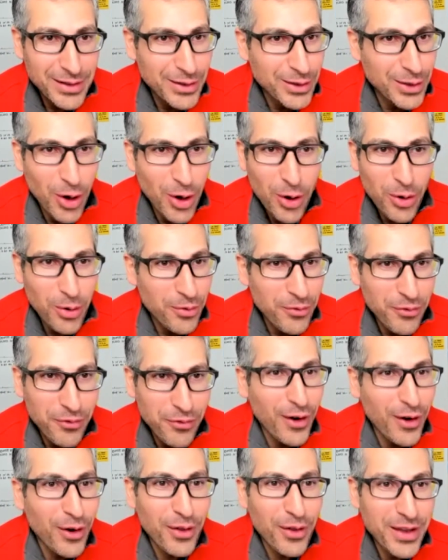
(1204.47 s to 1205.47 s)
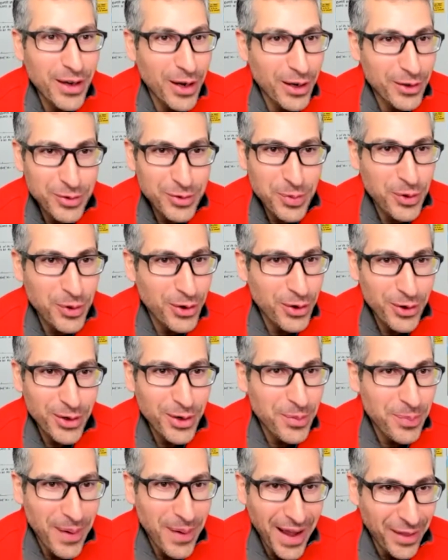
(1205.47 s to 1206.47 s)
Go follow the
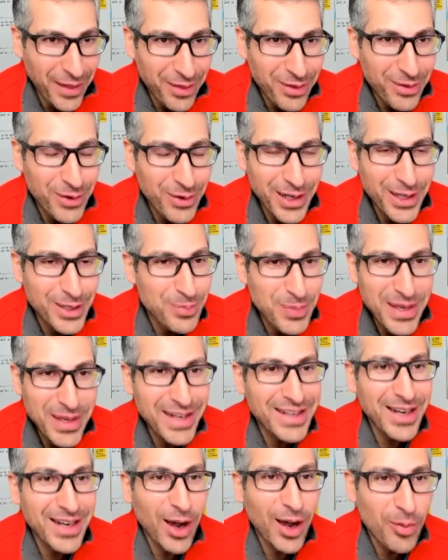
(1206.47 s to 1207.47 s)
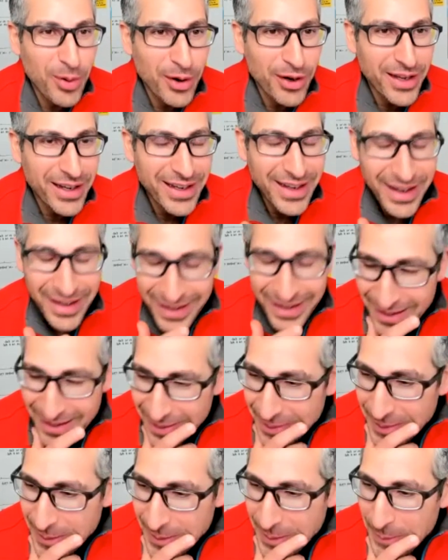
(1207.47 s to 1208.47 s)
entrepreneurial path, right? Be a cowboy again.
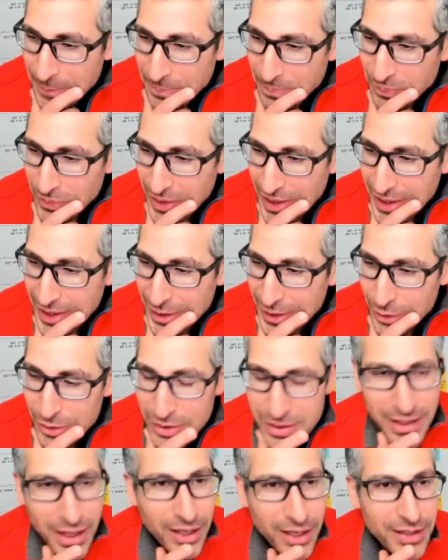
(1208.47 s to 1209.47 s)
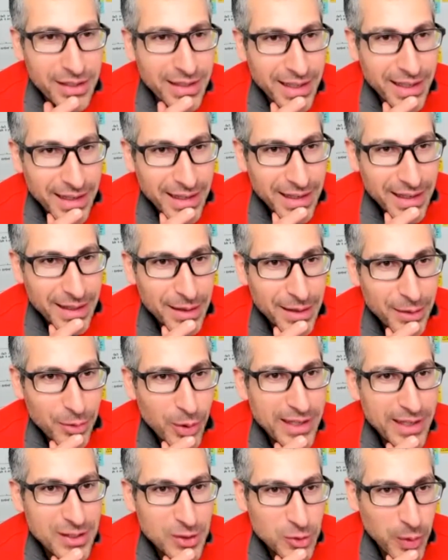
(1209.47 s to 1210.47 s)
You start
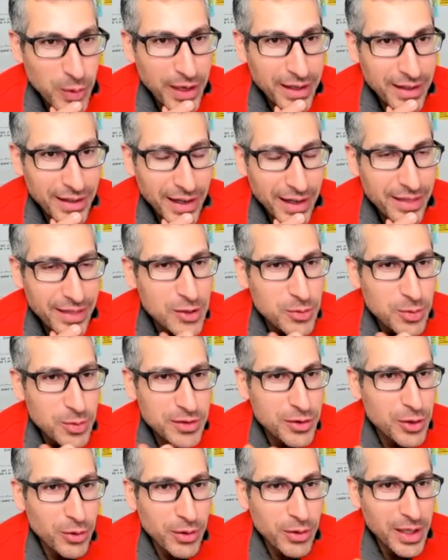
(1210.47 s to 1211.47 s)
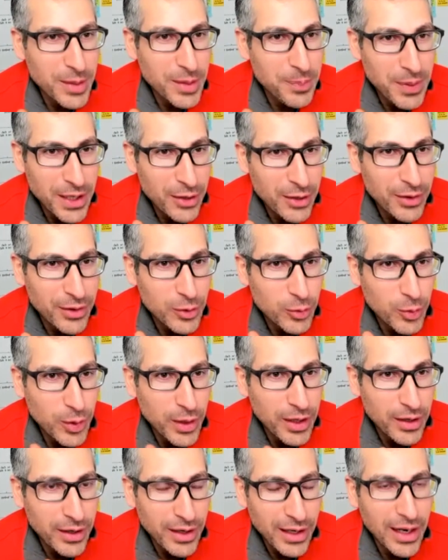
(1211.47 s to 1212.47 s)
Westwing, and this was during a period
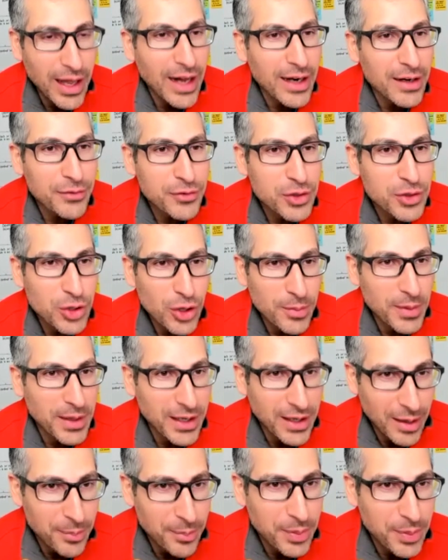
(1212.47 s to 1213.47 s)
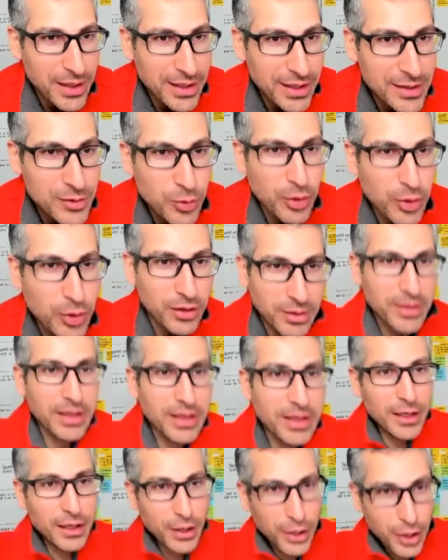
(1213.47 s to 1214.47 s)
where a lot of German companies were
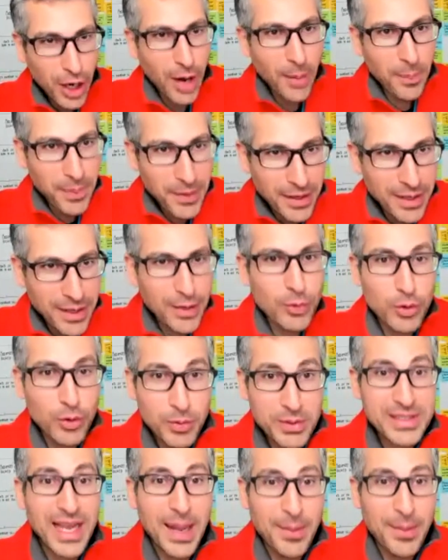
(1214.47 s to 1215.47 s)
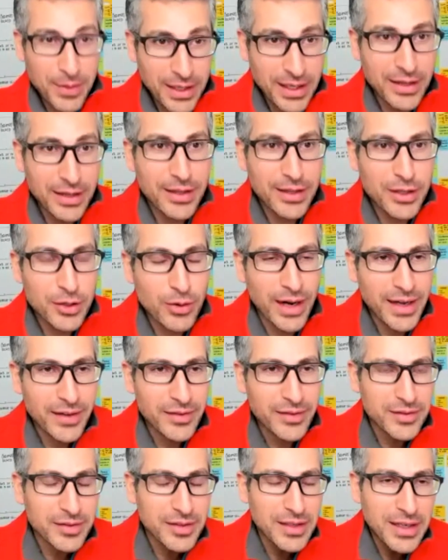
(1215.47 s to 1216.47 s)
copying what was happening in the US.